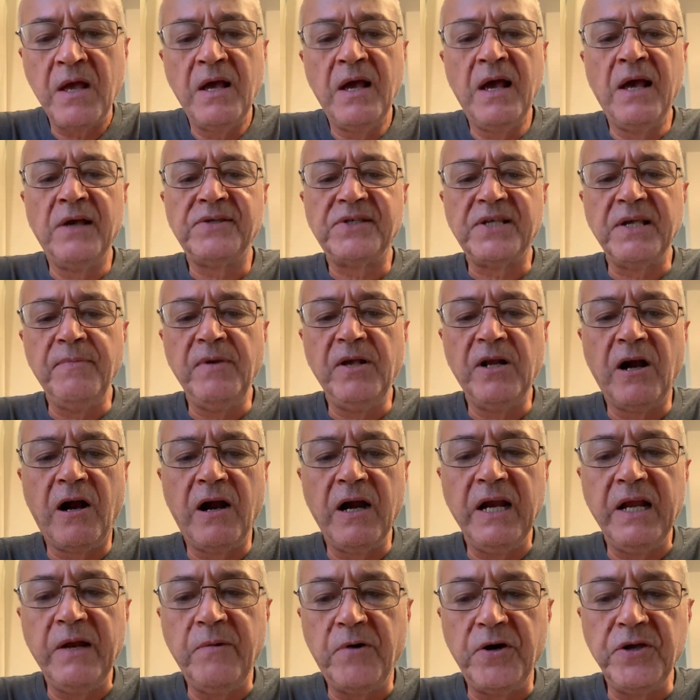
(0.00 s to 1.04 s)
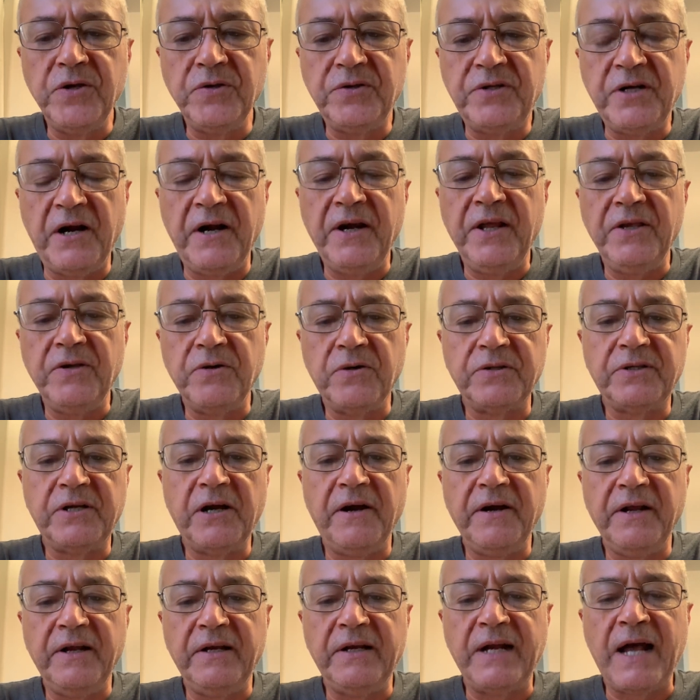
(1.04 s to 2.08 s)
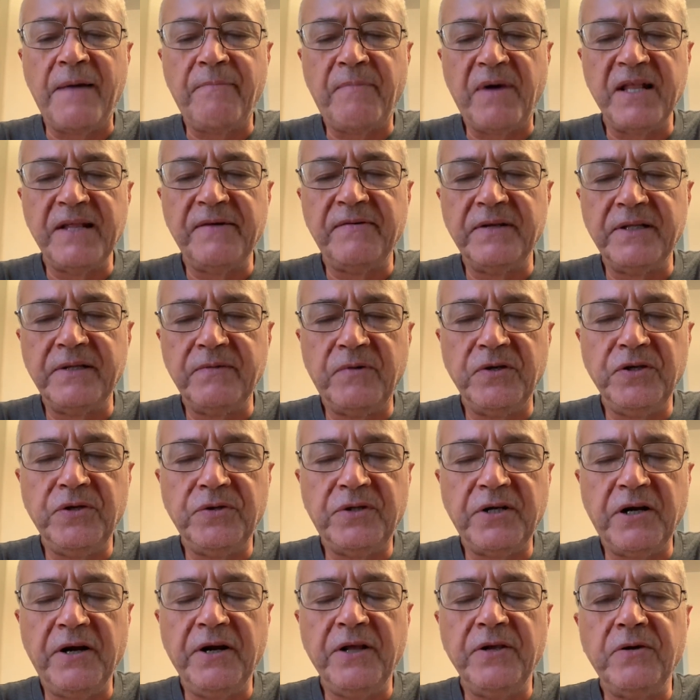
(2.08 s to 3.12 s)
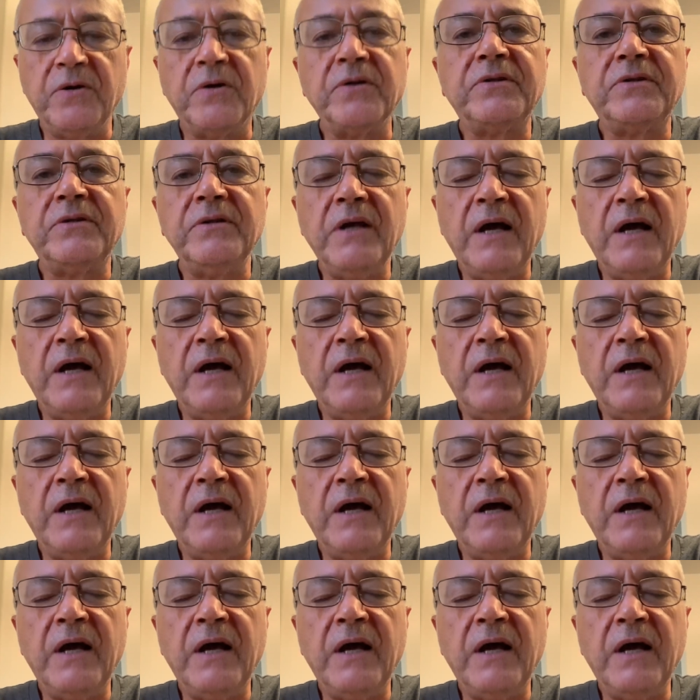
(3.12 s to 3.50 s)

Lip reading: Similarly, when you turn in your now, by the way, when you turn in your